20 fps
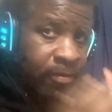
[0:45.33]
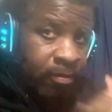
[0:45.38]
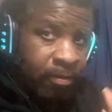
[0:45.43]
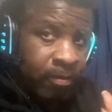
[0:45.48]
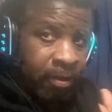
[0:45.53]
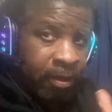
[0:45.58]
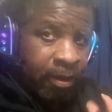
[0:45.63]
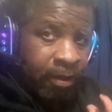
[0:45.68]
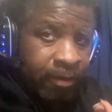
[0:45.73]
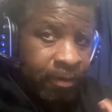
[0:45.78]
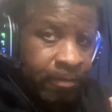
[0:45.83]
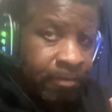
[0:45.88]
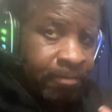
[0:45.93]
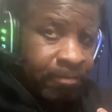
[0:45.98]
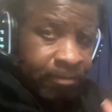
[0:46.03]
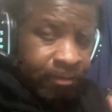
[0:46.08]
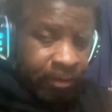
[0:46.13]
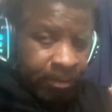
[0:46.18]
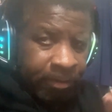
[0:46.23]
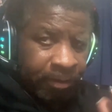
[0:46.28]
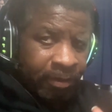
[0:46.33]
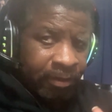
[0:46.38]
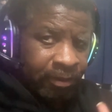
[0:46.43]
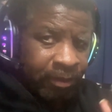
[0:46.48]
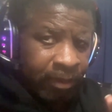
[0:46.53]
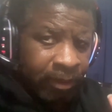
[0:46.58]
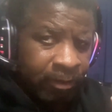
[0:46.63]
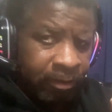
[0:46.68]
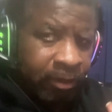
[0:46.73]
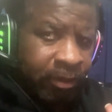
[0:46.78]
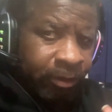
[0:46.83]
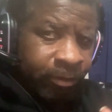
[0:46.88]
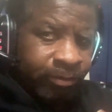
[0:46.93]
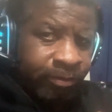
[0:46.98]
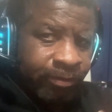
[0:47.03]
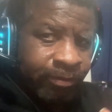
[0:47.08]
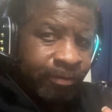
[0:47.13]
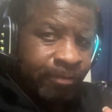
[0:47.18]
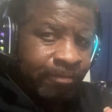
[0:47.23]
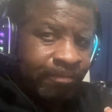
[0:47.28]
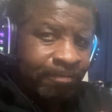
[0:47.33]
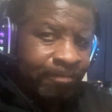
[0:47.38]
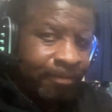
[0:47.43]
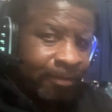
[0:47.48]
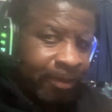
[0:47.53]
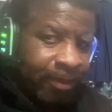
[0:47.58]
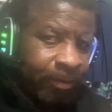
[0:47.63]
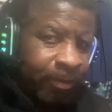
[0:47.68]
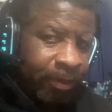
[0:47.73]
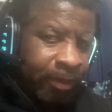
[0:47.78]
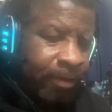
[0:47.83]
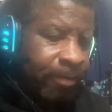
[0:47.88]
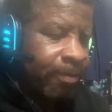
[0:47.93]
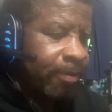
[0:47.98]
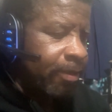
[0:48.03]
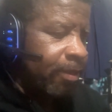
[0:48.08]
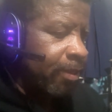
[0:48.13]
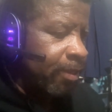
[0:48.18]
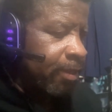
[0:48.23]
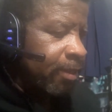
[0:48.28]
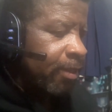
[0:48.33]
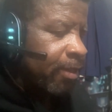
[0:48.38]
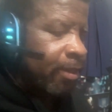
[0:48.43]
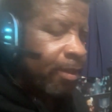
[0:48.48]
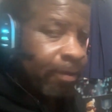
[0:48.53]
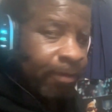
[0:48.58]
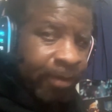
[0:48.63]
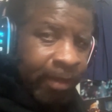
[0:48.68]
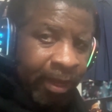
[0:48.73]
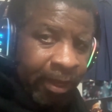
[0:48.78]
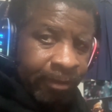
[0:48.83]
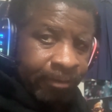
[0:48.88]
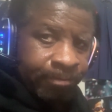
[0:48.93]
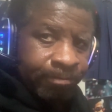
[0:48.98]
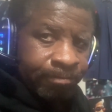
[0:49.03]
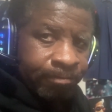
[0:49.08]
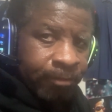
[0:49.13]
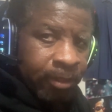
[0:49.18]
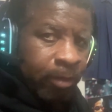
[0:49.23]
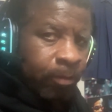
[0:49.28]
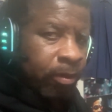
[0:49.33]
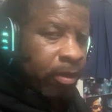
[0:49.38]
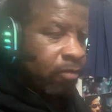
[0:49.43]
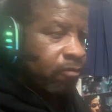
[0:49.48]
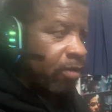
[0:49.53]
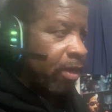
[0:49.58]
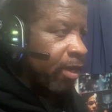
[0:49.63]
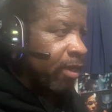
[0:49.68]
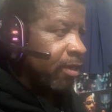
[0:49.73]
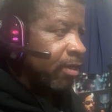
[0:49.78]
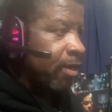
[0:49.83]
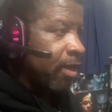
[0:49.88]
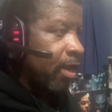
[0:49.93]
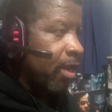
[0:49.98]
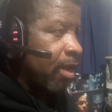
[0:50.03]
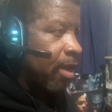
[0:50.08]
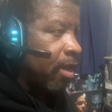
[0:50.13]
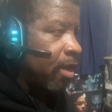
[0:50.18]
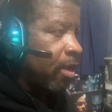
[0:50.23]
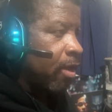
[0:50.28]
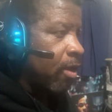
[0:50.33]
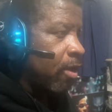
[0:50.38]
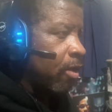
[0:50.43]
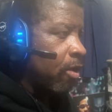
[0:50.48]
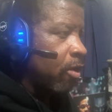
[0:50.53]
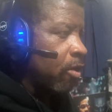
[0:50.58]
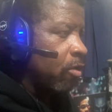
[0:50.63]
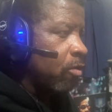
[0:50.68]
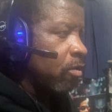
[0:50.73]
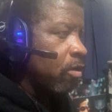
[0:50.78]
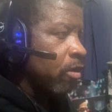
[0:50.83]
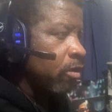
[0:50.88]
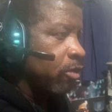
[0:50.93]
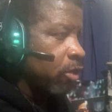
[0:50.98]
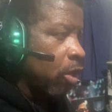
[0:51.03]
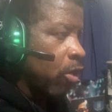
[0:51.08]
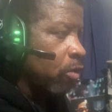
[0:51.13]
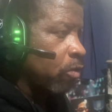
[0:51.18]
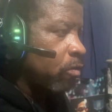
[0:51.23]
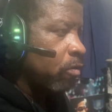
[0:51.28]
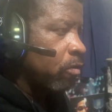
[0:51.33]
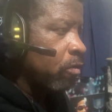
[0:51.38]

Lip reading: Okay, let me get a little closer. There we go. Okay, here we go. Right now, go.